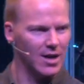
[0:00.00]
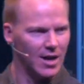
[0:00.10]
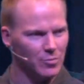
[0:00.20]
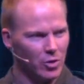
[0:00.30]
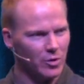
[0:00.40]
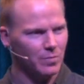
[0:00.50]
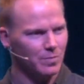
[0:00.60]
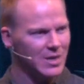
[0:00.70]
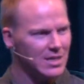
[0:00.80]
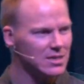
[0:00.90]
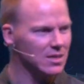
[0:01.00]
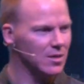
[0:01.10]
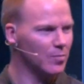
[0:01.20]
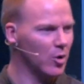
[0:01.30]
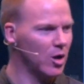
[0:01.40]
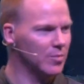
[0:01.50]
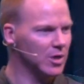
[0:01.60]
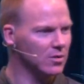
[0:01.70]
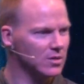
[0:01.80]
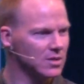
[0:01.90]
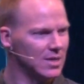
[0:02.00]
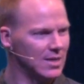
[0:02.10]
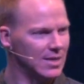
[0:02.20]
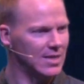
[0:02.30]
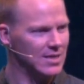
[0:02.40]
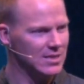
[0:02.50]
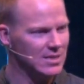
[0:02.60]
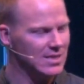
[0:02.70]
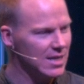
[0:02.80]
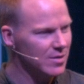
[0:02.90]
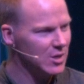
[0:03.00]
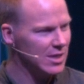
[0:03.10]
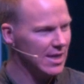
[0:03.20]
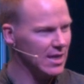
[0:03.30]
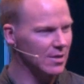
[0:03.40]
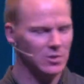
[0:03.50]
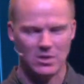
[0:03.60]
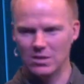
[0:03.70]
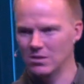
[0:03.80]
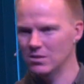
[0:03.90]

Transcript: I'm not meeting the bar, because there's this enemy that comes in